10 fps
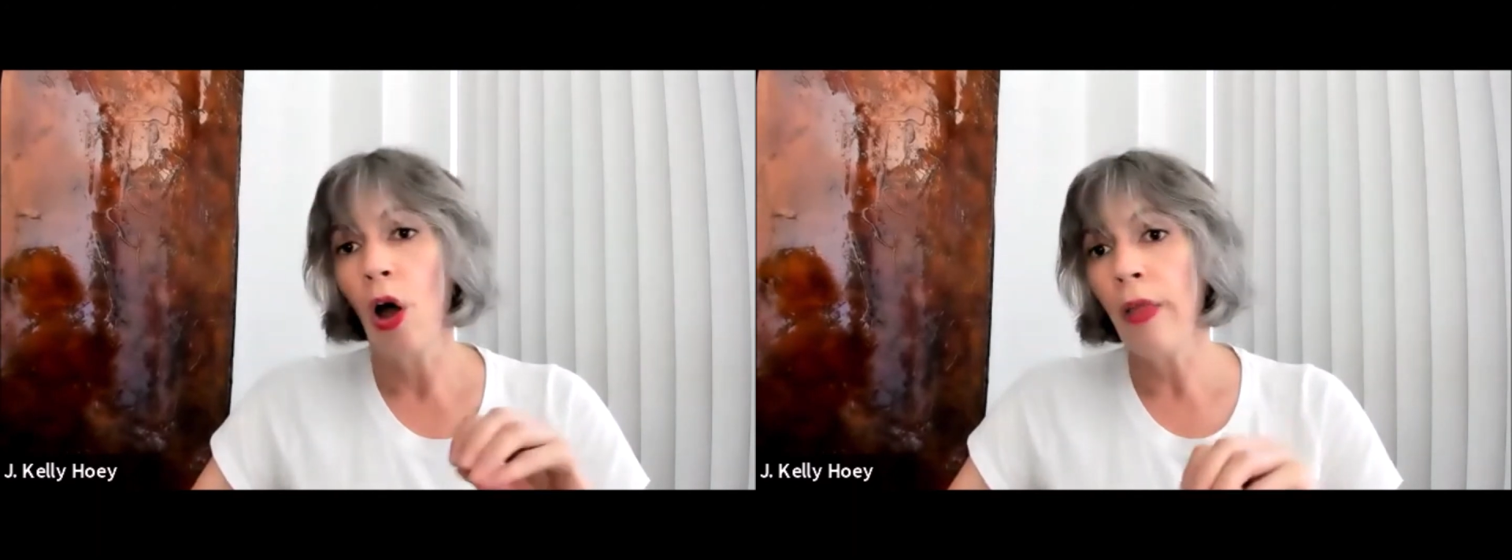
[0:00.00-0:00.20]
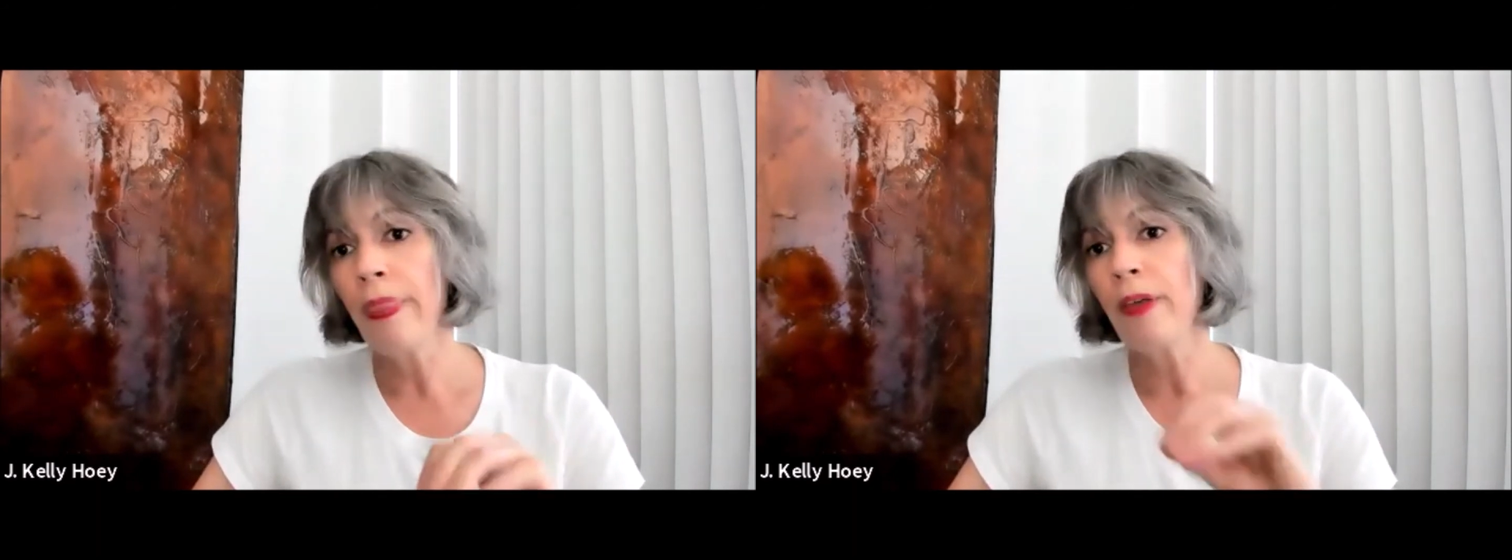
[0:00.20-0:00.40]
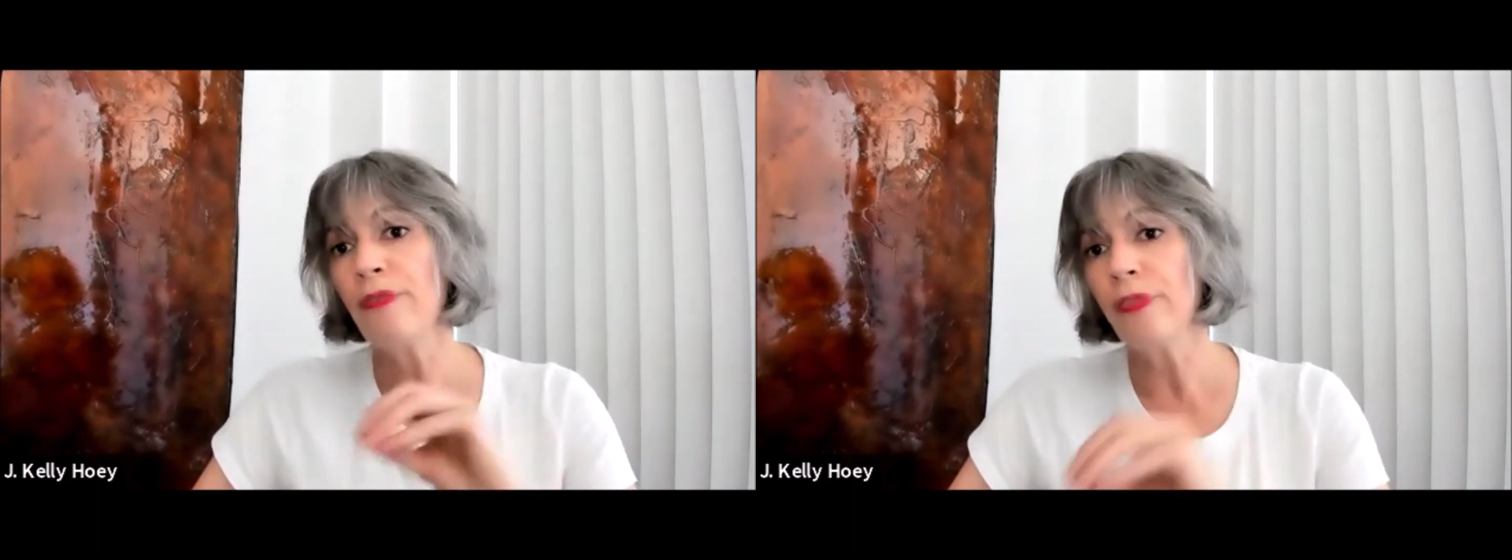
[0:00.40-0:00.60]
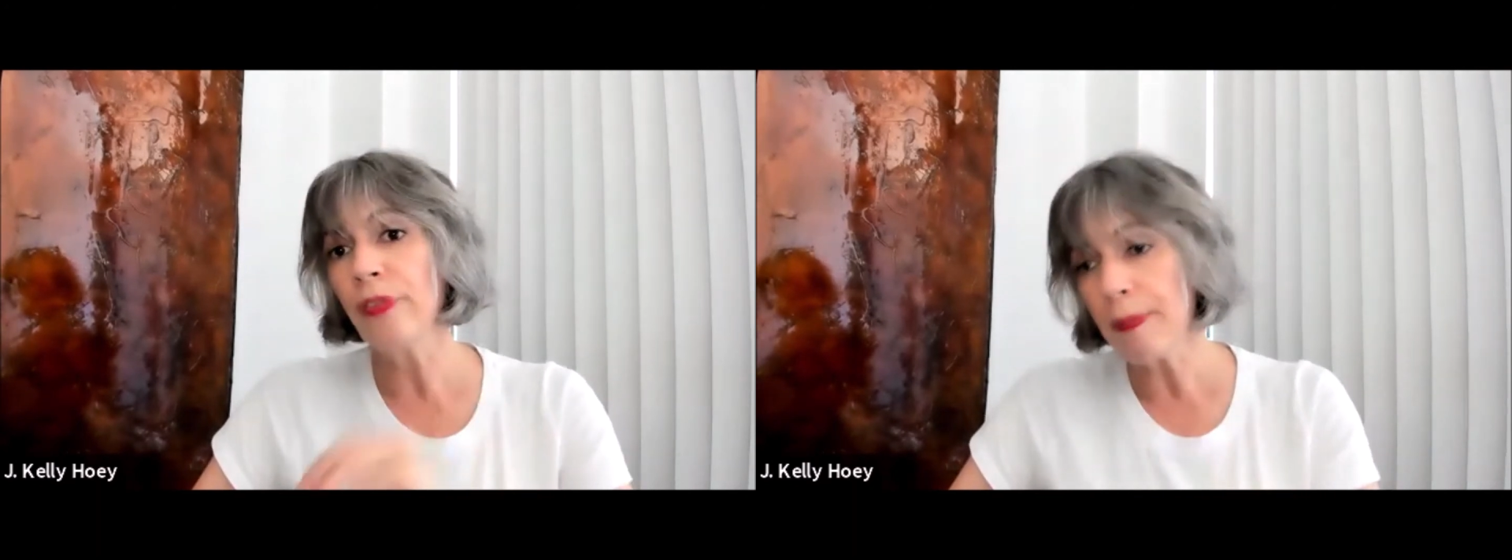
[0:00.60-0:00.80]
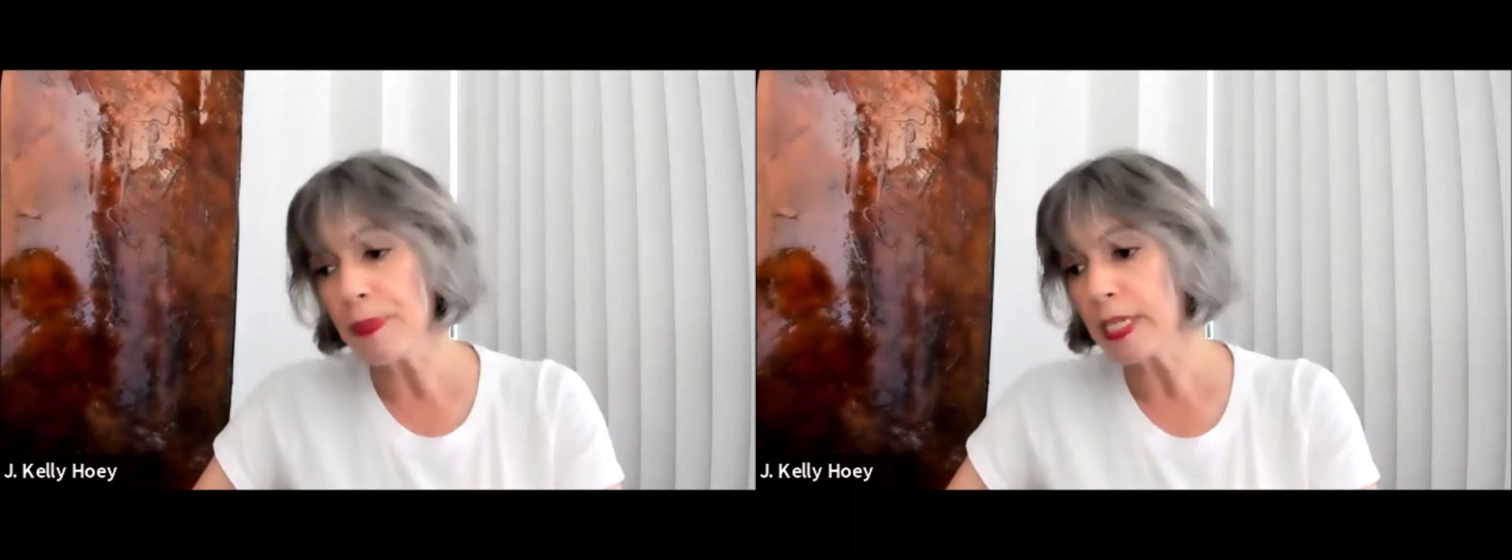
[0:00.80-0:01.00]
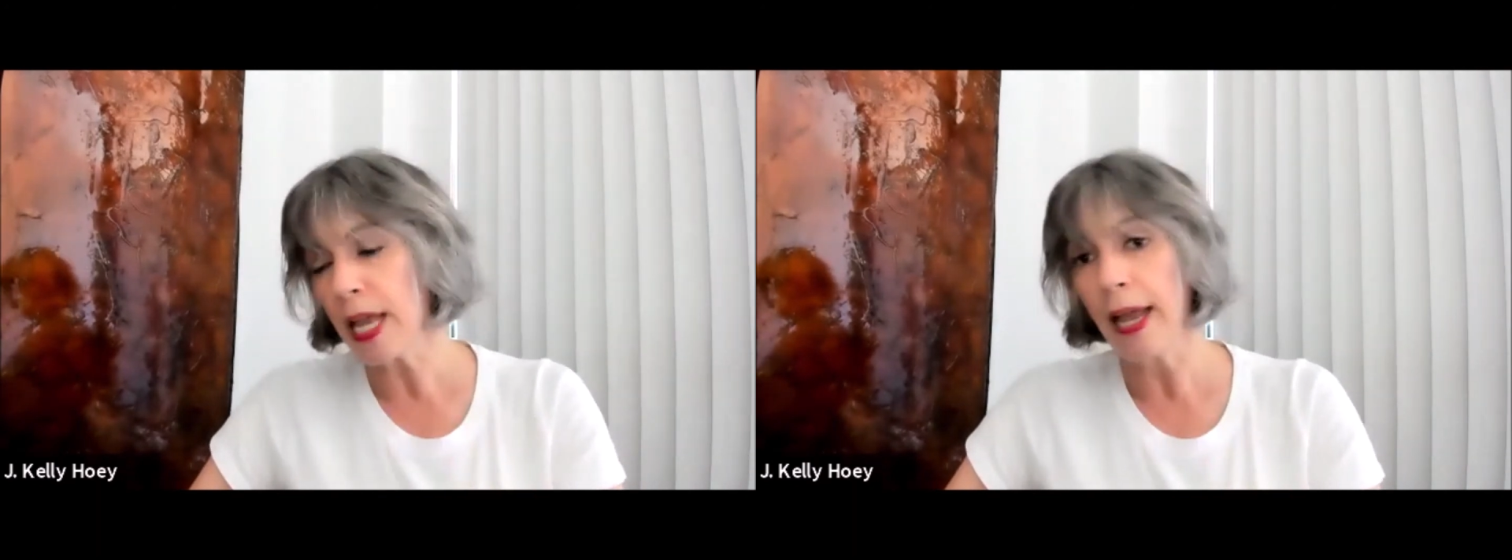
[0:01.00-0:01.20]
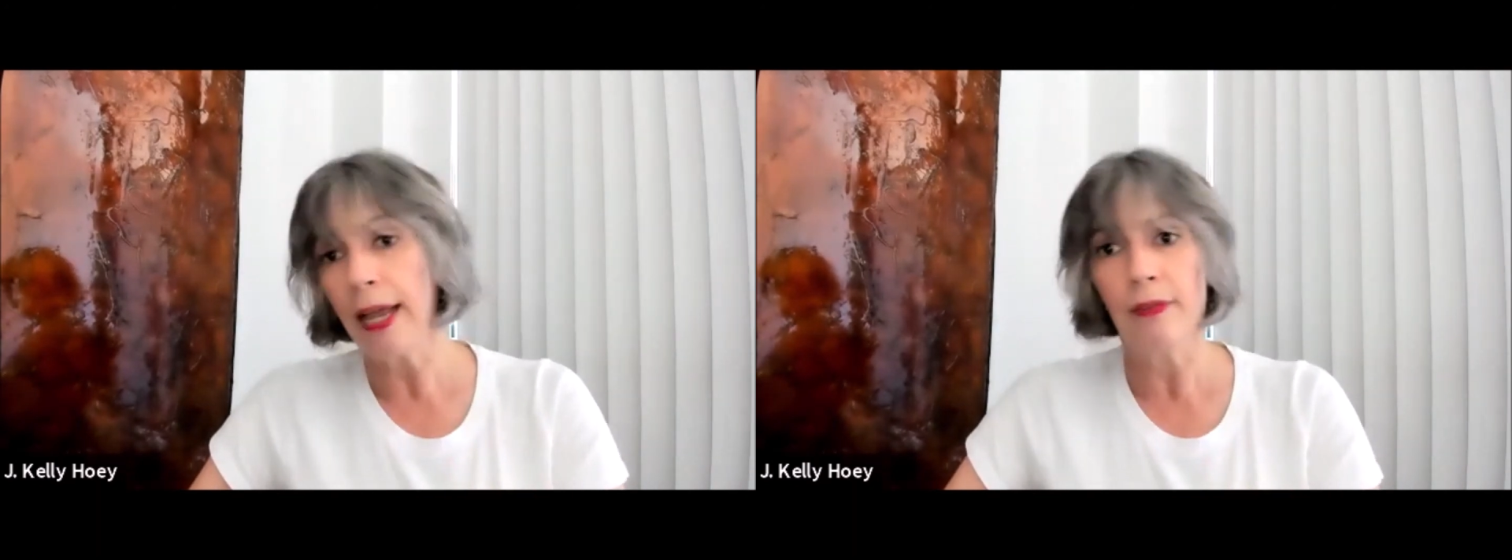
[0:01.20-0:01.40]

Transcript: On the flip side